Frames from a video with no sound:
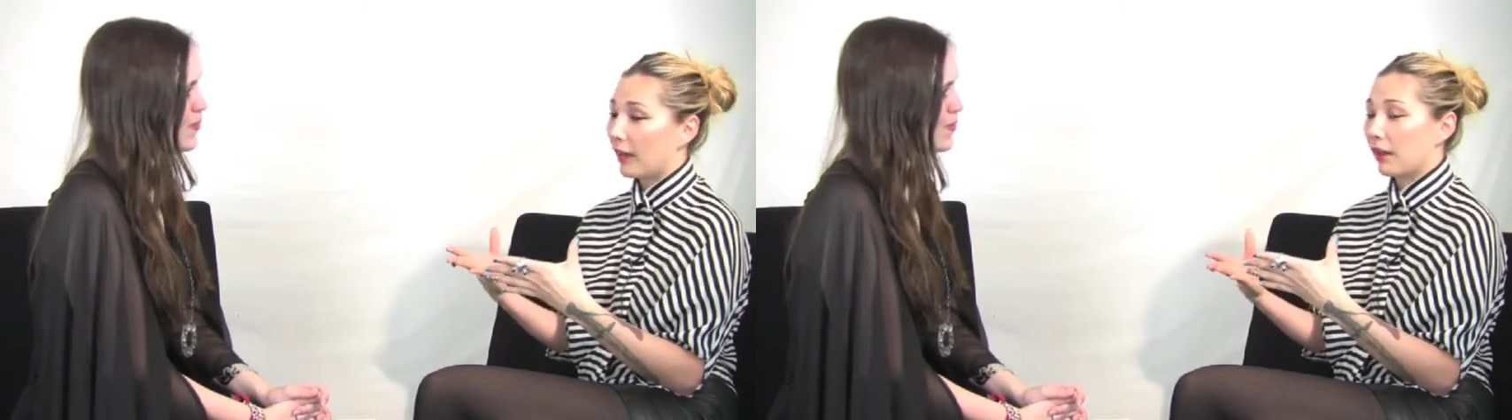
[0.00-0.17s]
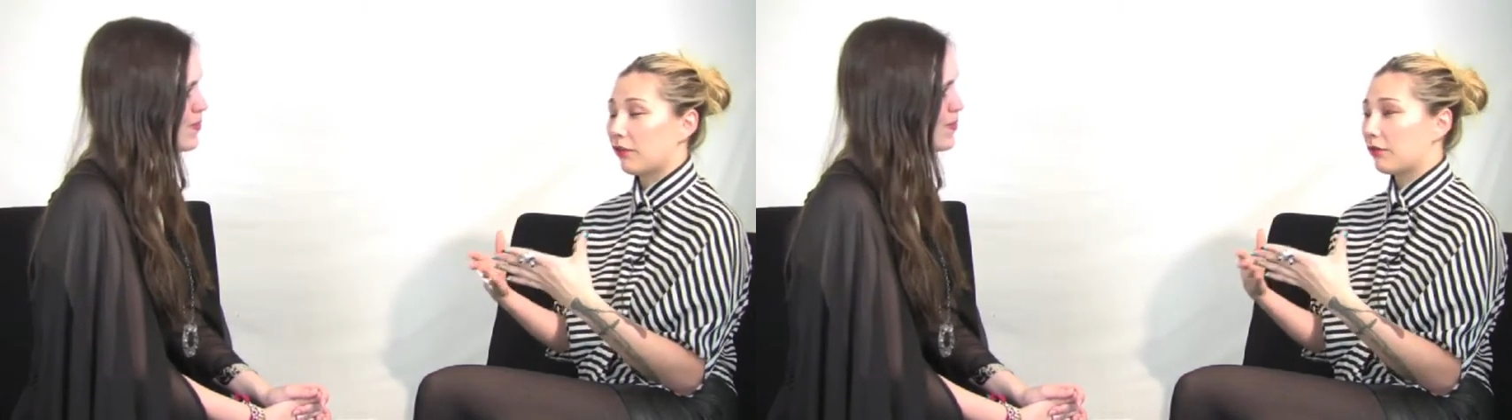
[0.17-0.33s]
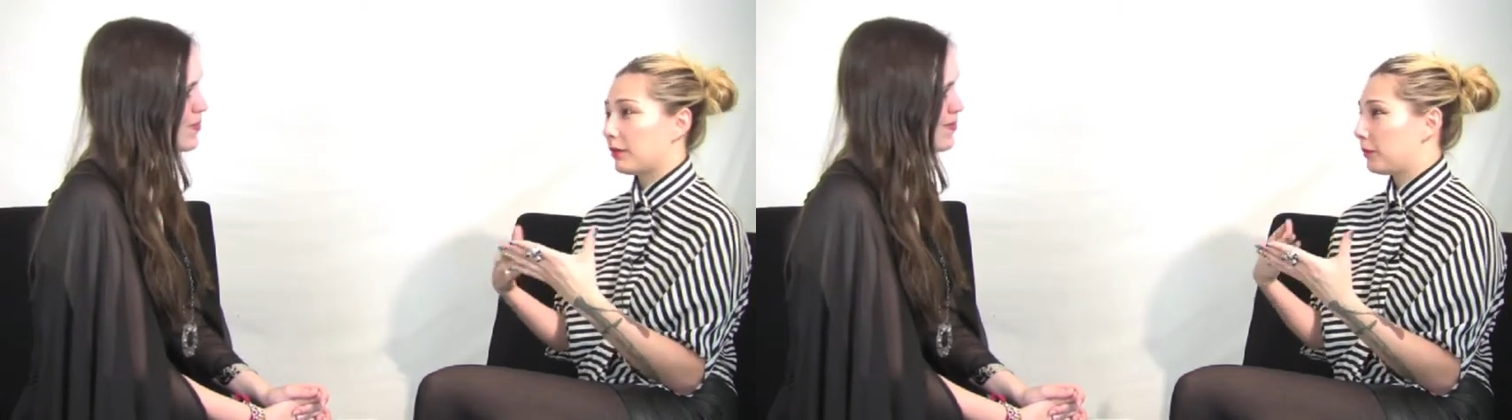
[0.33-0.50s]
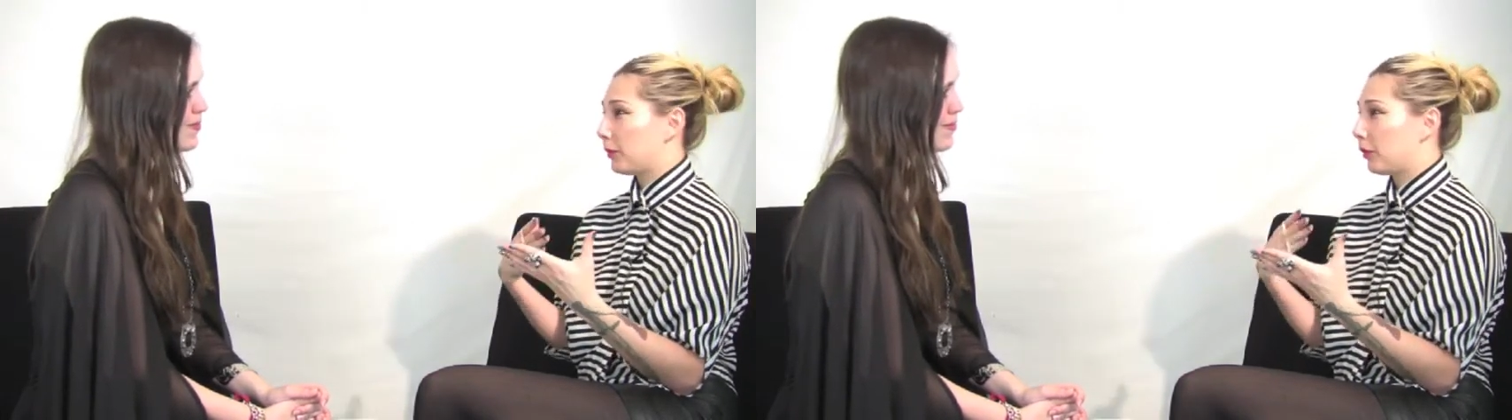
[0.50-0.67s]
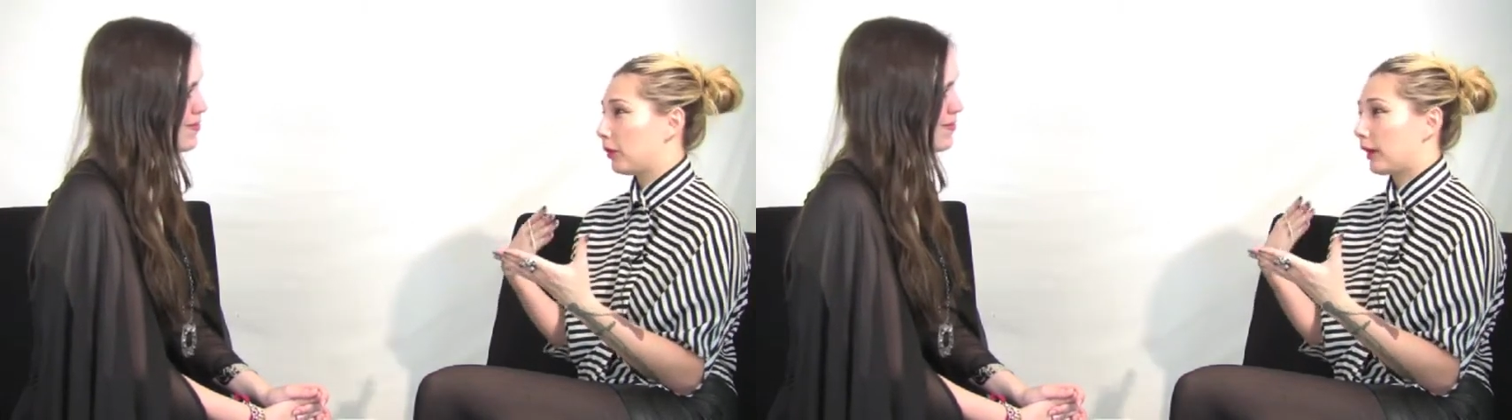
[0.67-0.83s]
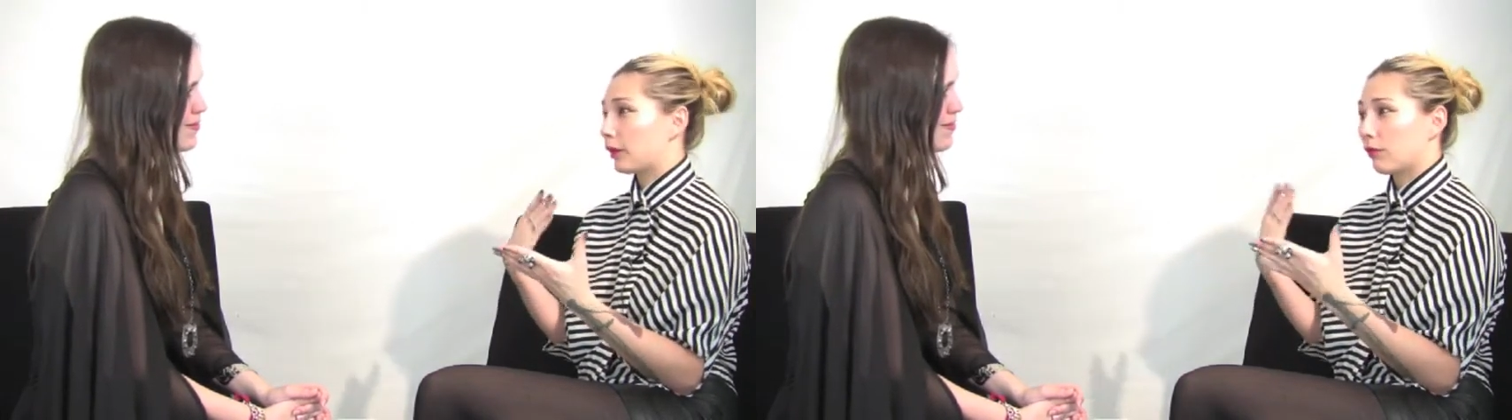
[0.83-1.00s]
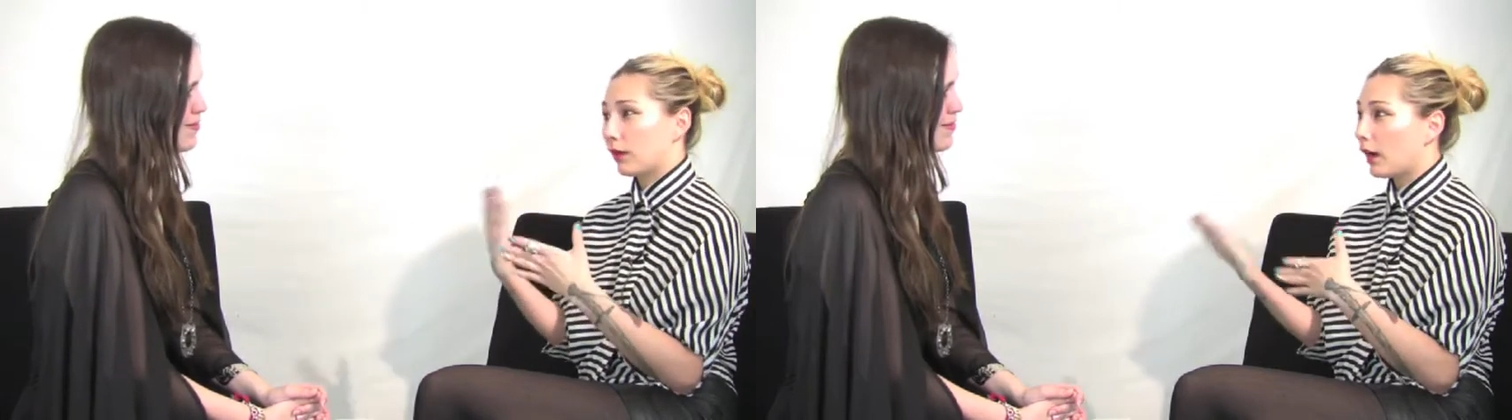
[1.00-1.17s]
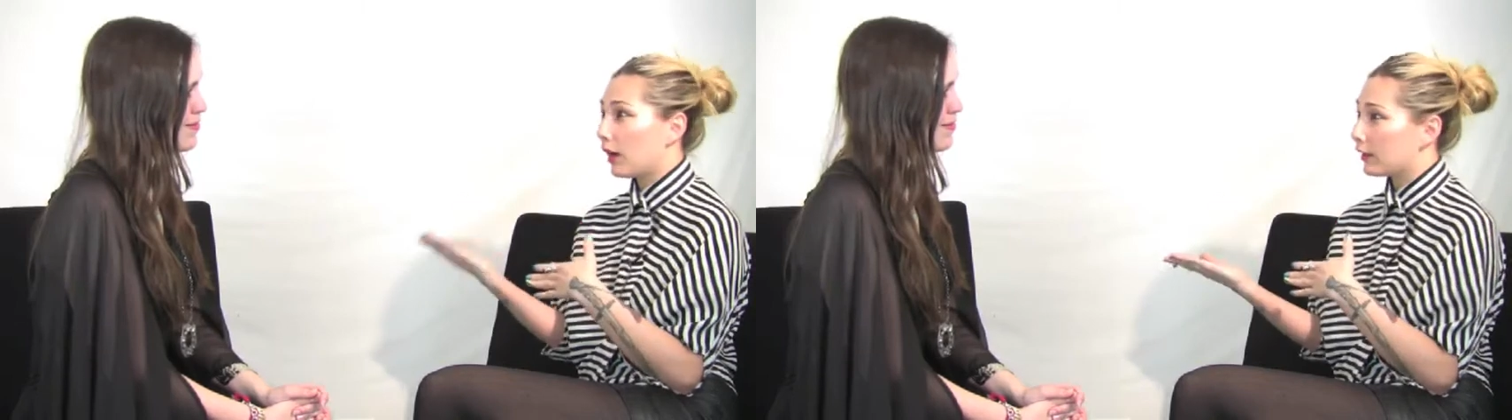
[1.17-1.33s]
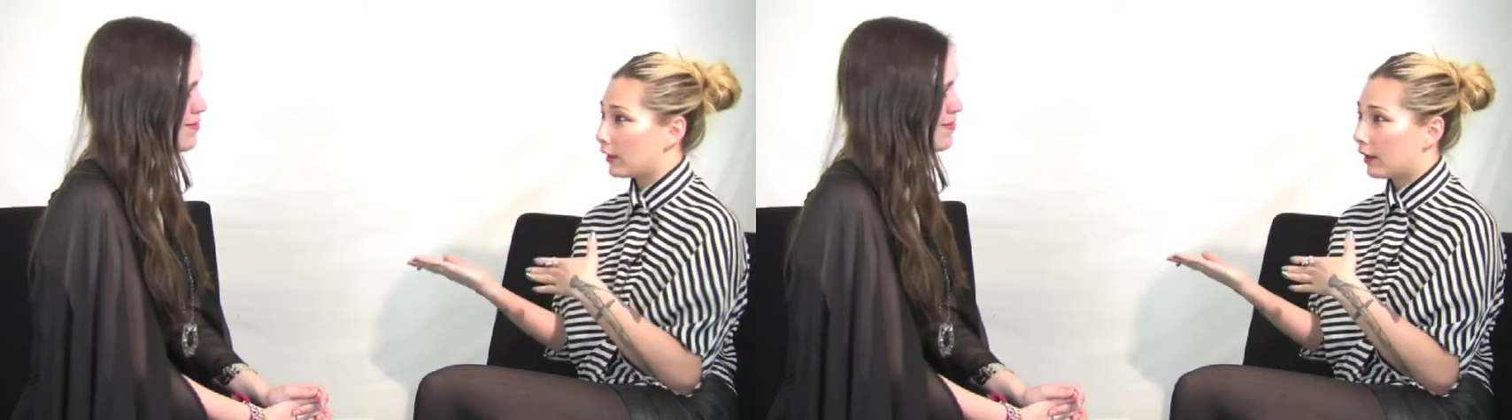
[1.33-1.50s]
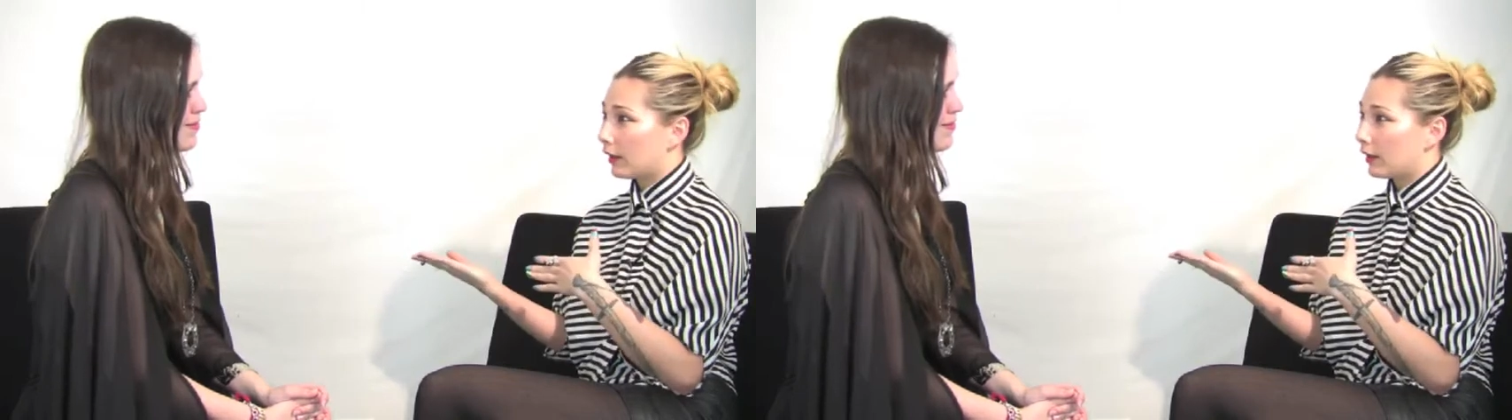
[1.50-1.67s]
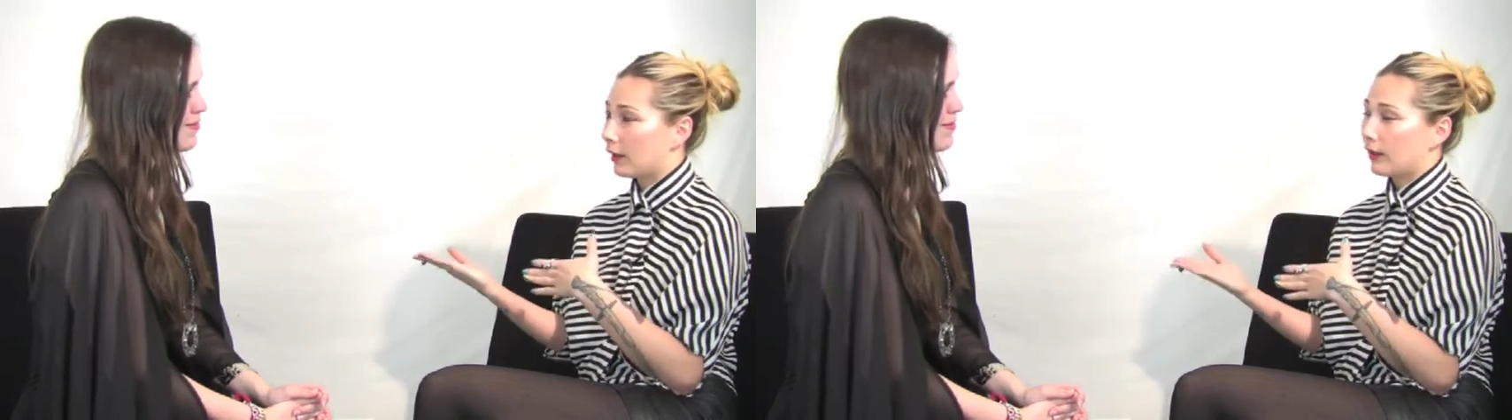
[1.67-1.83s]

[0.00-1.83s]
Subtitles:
I have people like Rihanna